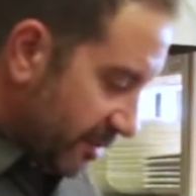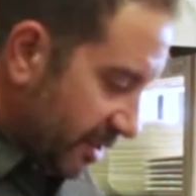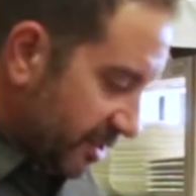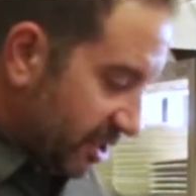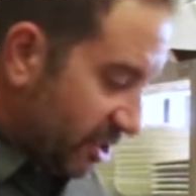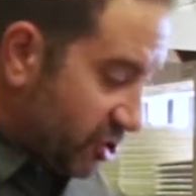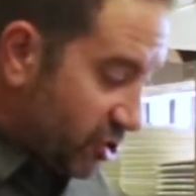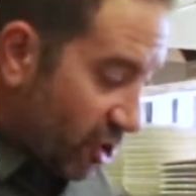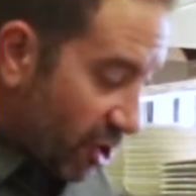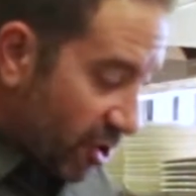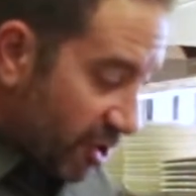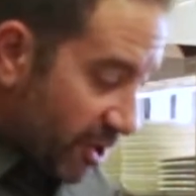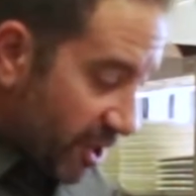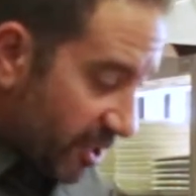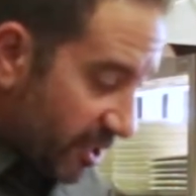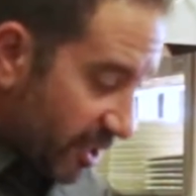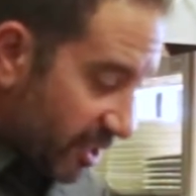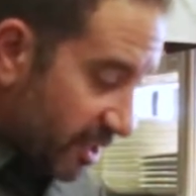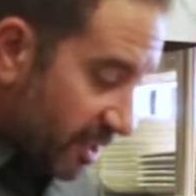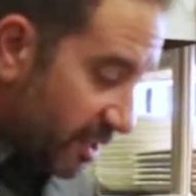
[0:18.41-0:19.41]
It's a charred
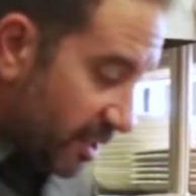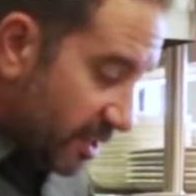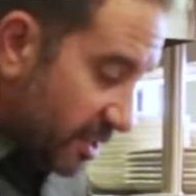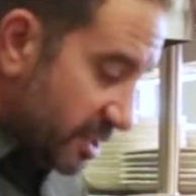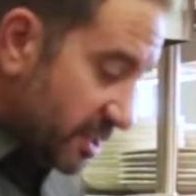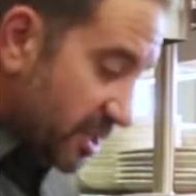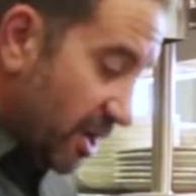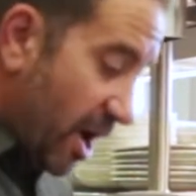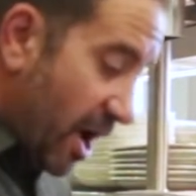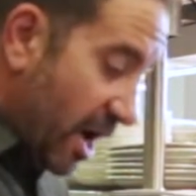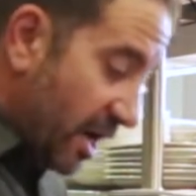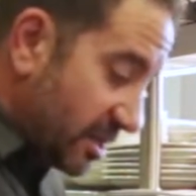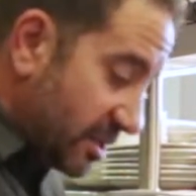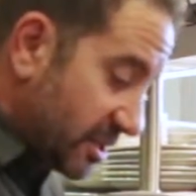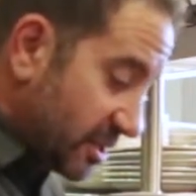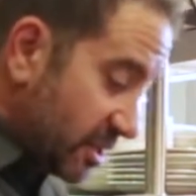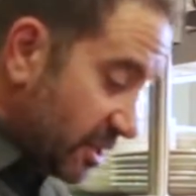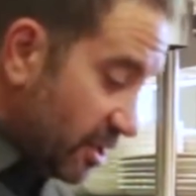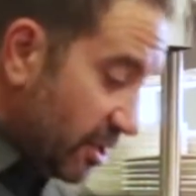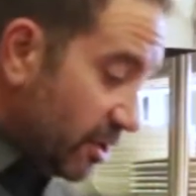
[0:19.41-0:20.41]
onion
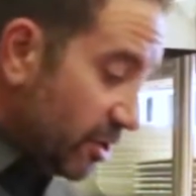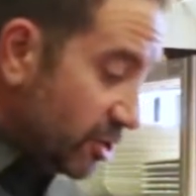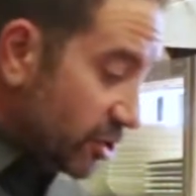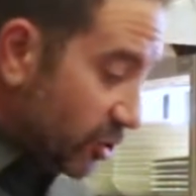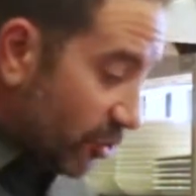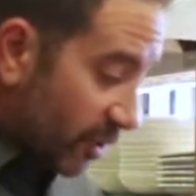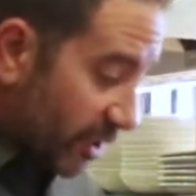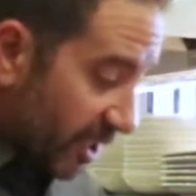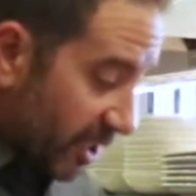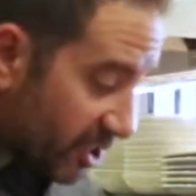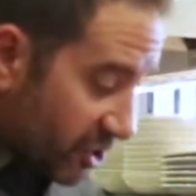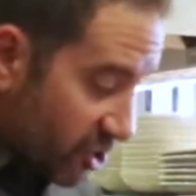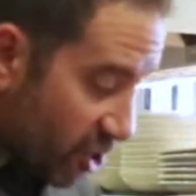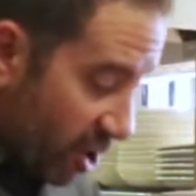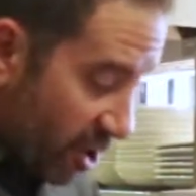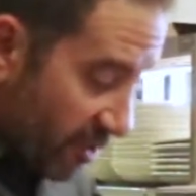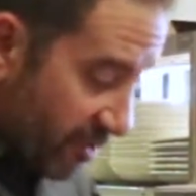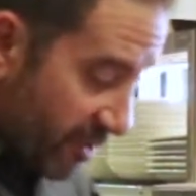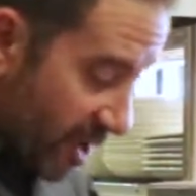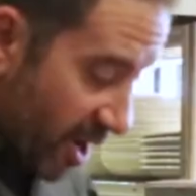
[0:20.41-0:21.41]
sauce, so we're gonna
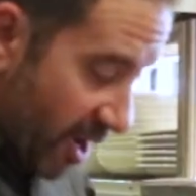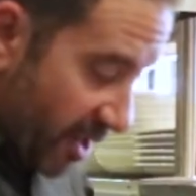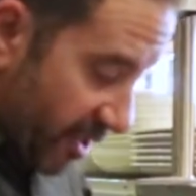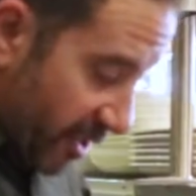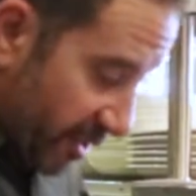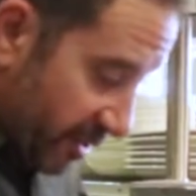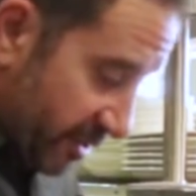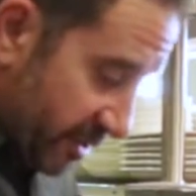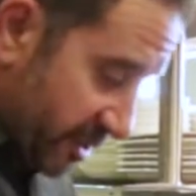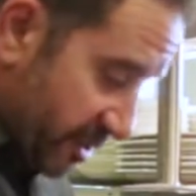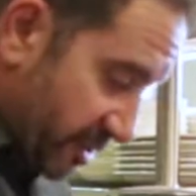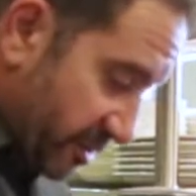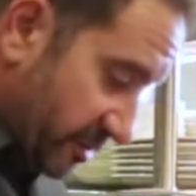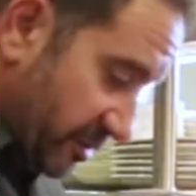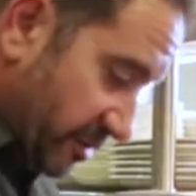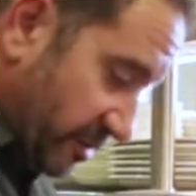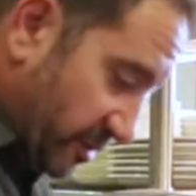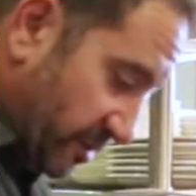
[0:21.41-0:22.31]
char the onions.